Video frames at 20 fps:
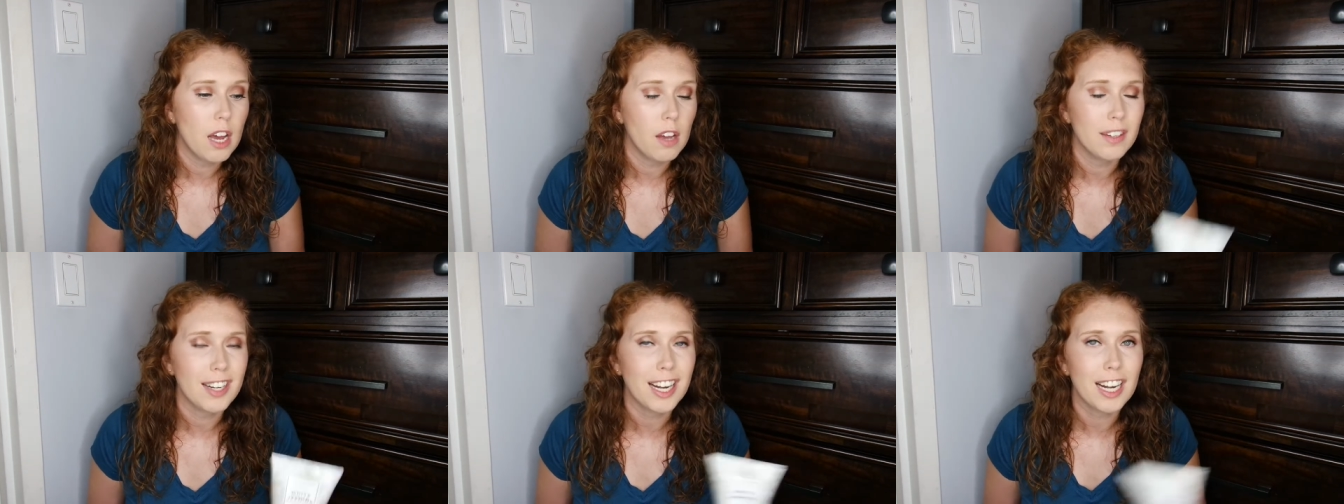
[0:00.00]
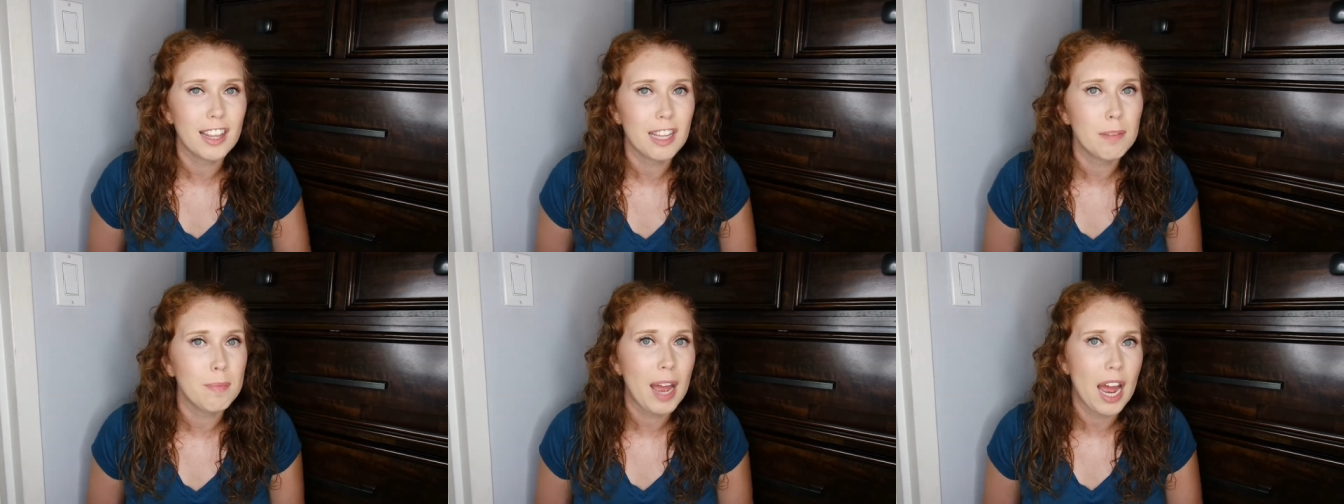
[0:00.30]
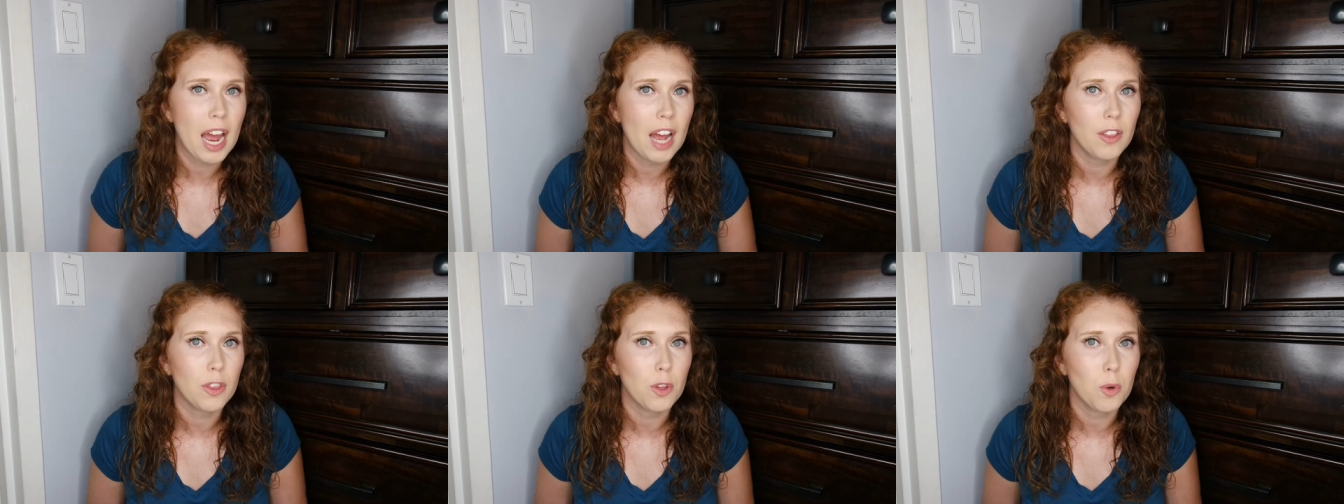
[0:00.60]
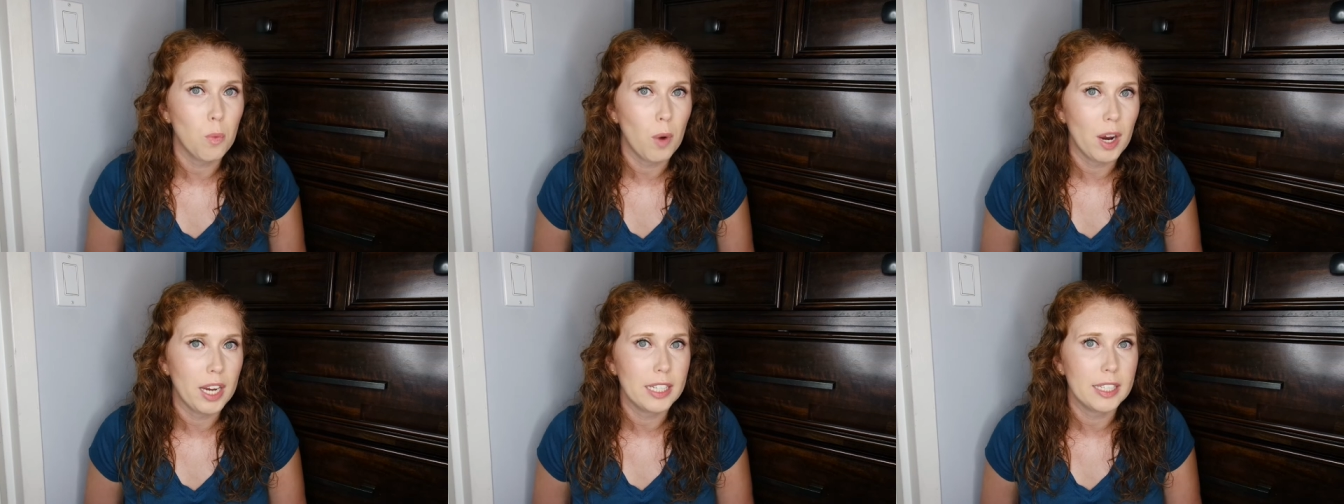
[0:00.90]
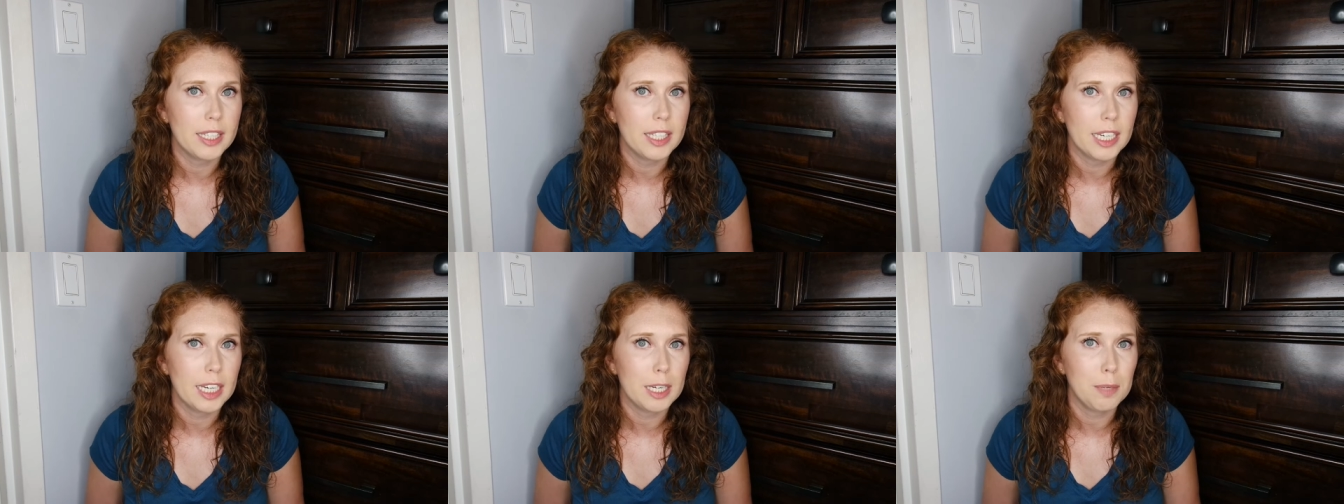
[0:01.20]
and none of them had the white
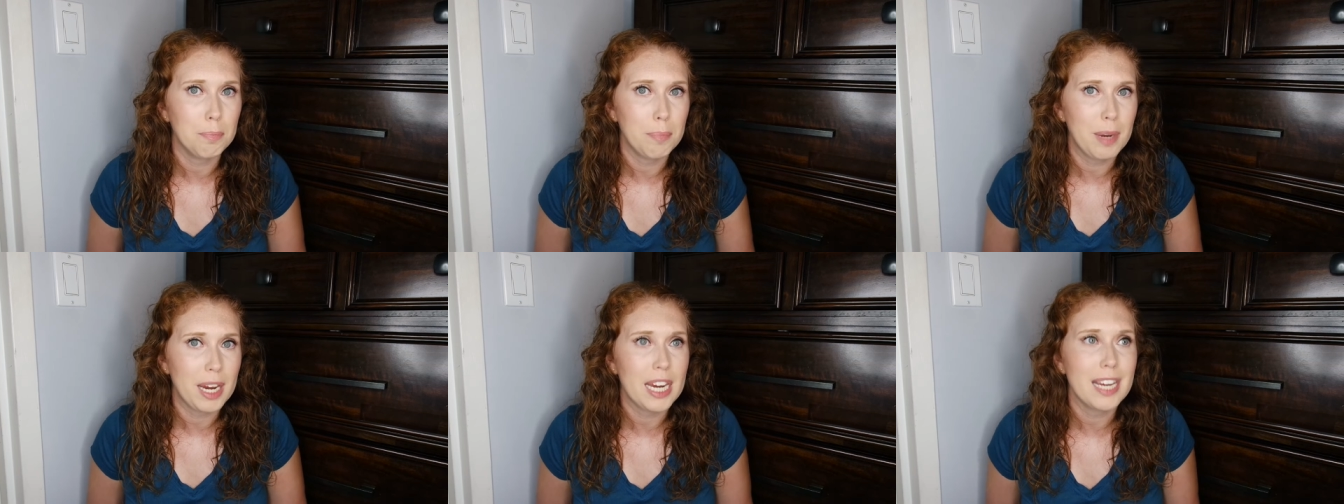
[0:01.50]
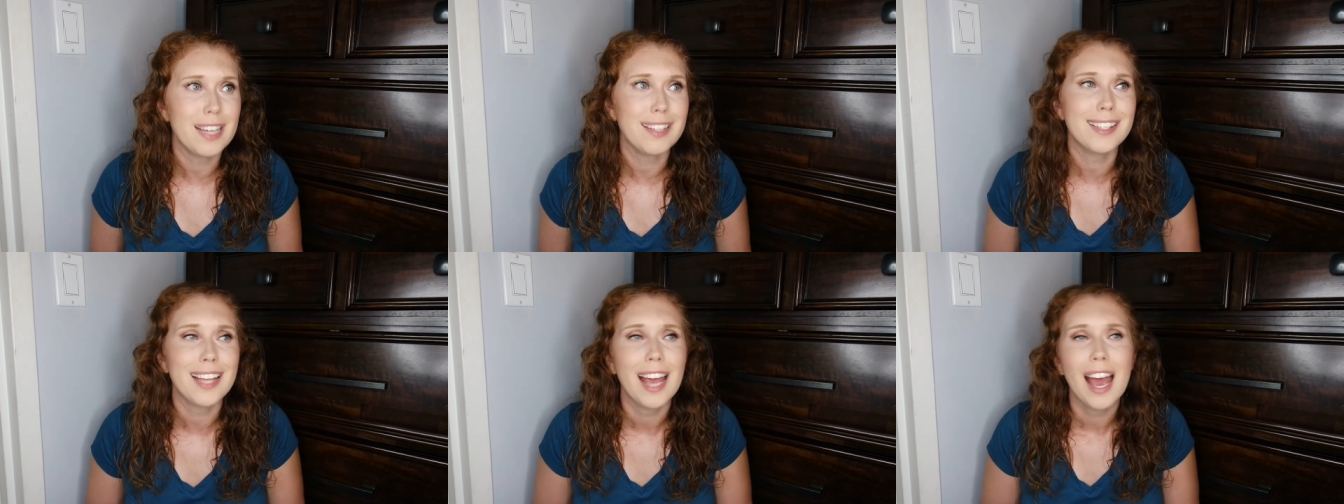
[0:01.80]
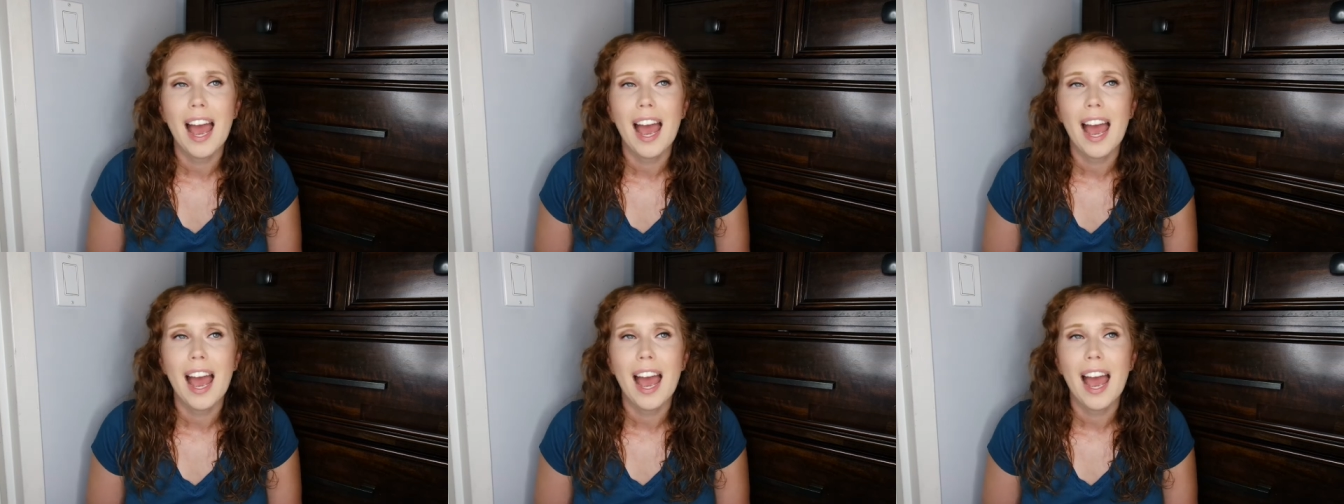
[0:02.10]
sand base.